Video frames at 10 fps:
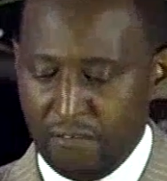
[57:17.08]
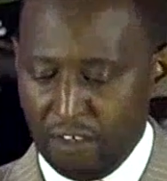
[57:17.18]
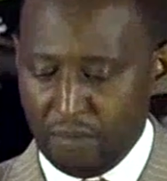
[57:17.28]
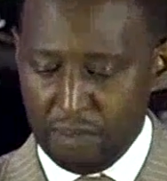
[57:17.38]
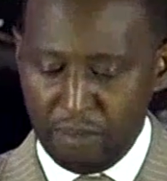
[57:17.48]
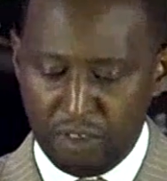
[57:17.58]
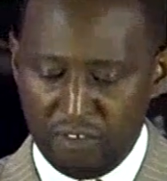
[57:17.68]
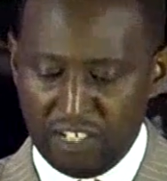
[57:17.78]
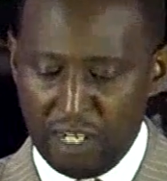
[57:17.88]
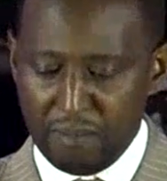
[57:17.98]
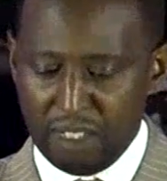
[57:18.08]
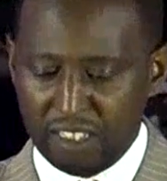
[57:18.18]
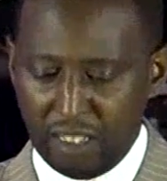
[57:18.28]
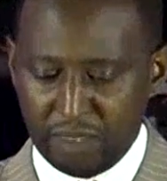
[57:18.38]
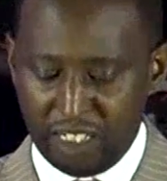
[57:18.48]
from the book of
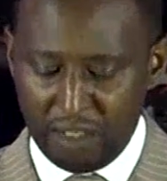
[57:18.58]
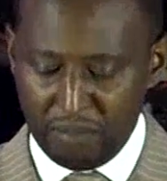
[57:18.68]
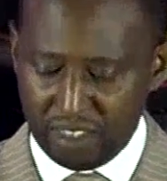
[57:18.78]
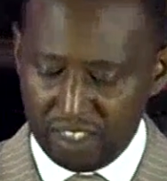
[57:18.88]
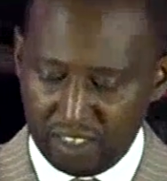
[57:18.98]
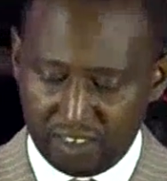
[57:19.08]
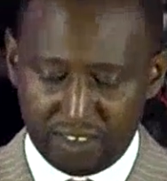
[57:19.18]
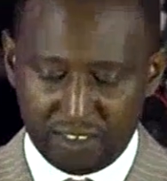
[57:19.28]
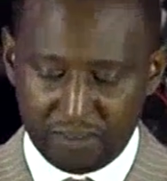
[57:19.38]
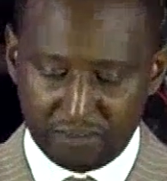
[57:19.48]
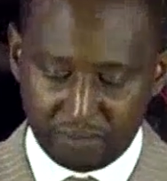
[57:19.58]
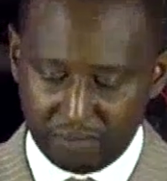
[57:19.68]
Numbers, chapter number 6.